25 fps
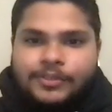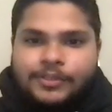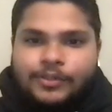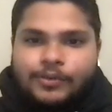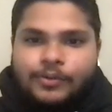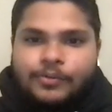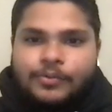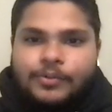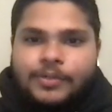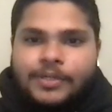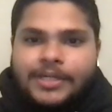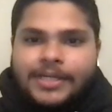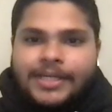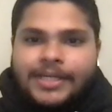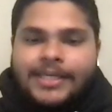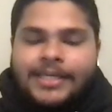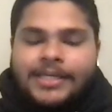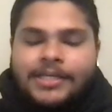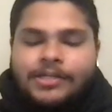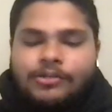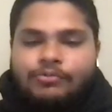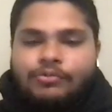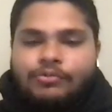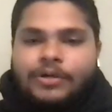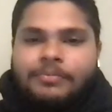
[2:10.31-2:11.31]
So he
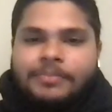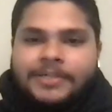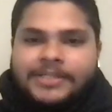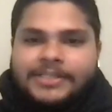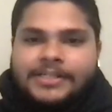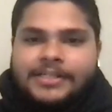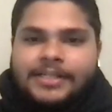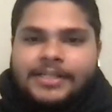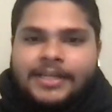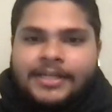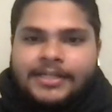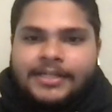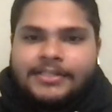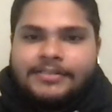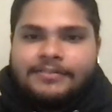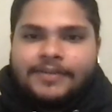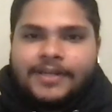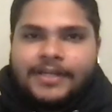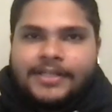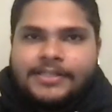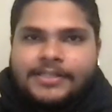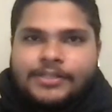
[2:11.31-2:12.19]
grew up as a Lakers fan.